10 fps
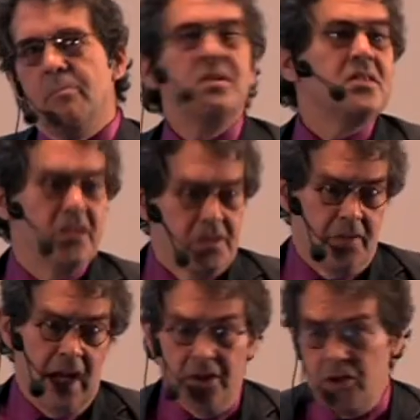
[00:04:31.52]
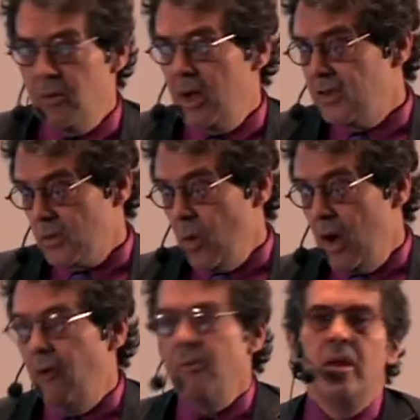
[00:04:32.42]
a business value as
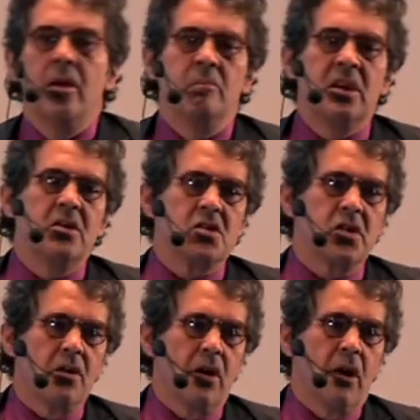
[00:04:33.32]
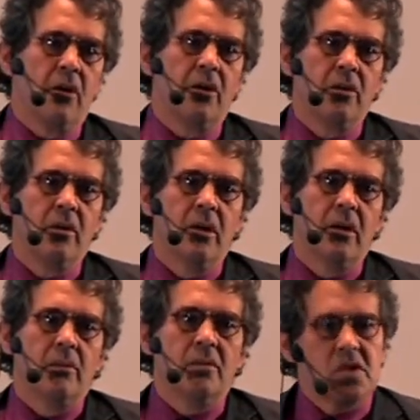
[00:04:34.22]
well because there are
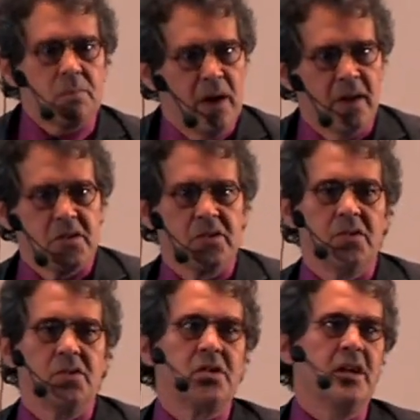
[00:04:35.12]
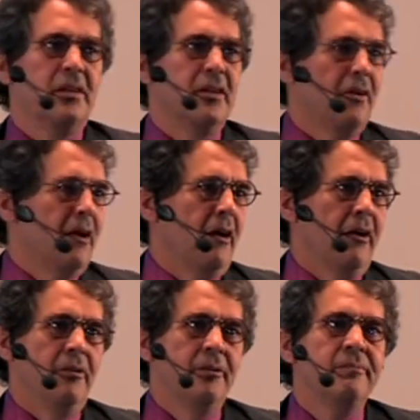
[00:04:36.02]
uh, sponsors and there
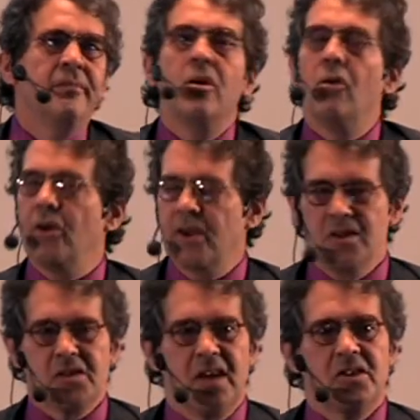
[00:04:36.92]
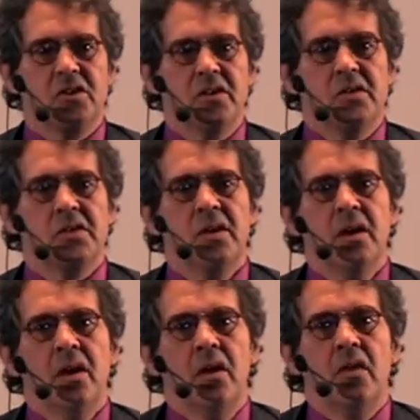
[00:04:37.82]
are organizations
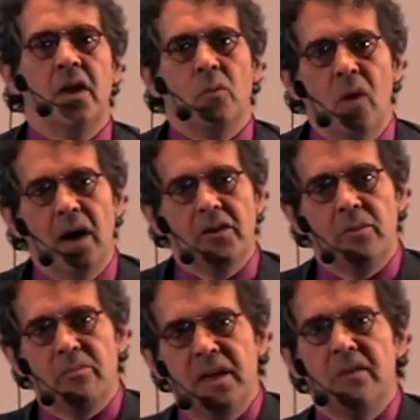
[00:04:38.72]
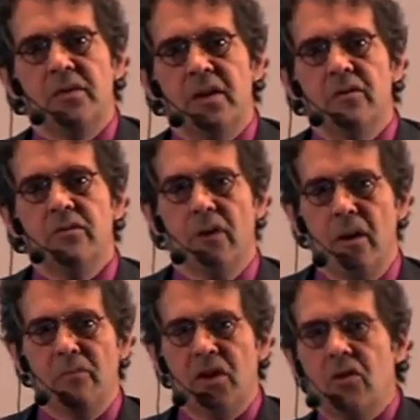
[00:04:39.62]
that want to benefit
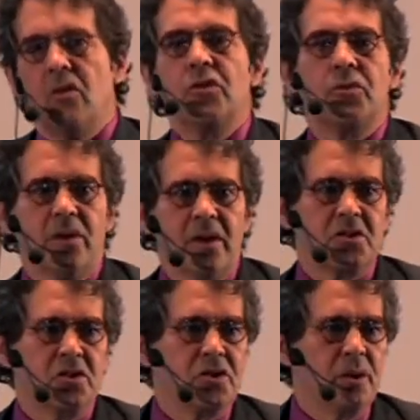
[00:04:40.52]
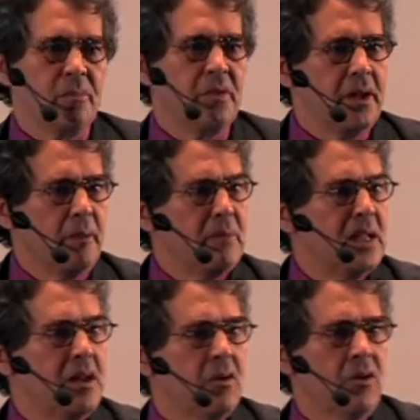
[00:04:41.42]
from the close relationship that a
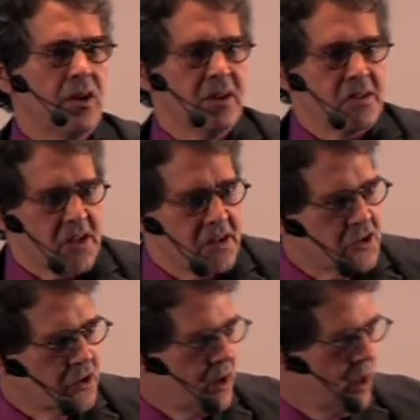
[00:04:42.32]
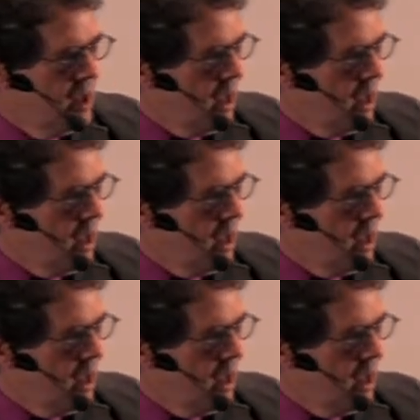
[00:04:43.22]
media organization